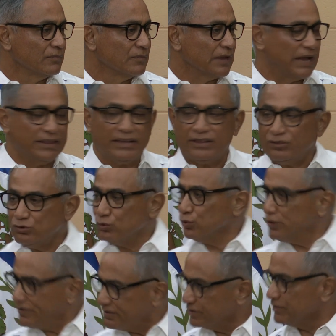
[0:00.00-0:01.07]
And then
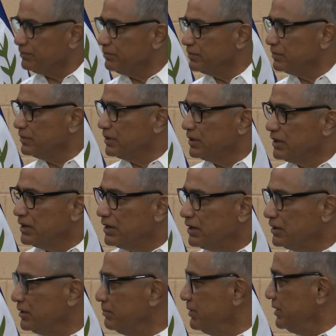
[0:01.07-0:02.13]
tourism,
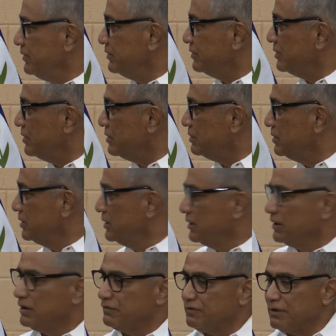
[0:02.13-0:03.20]
and the minister
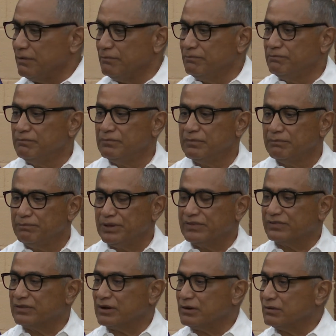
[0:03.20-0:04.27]
from Big
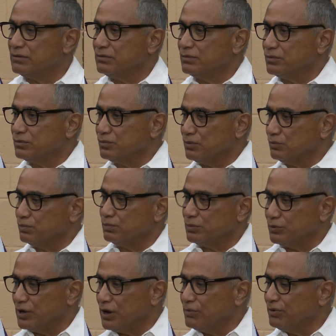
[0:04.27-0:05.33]
Stock
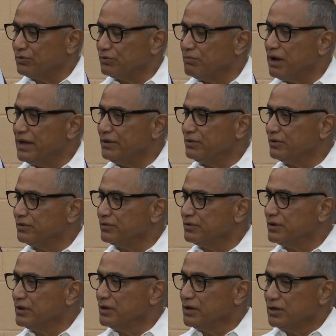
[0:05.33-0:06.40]
would always remind us,
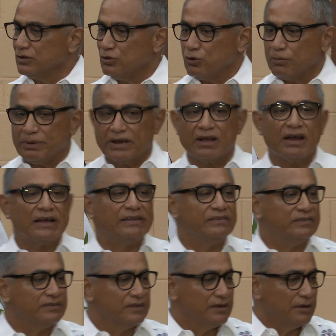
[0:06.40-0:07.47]
now
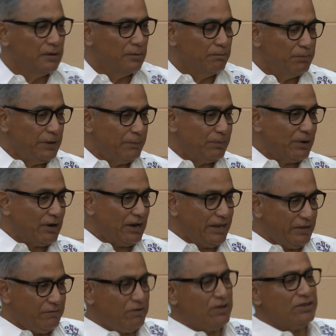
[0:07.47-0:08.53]
because people are
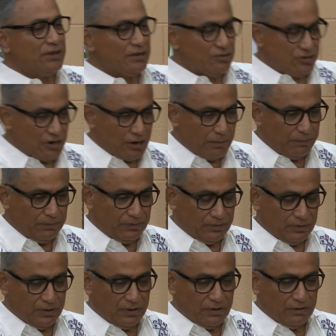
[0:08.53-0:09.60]
leaving their jobs
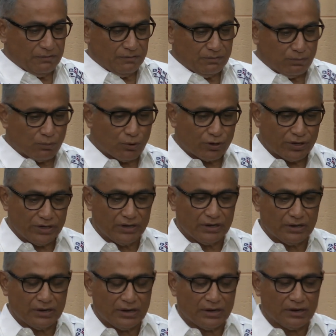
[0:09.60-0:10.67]

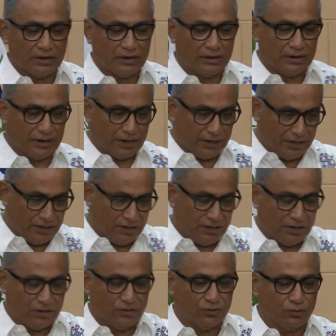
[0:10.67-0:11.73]
working in
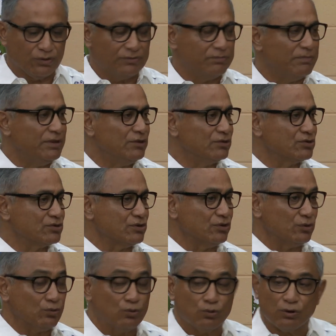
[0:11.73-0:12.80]
the tourism industry
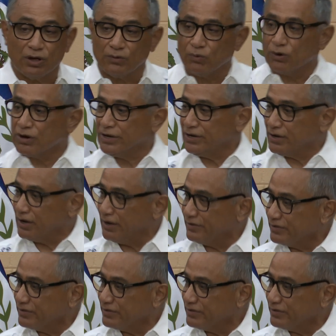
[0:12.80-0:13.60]
to go and work at the call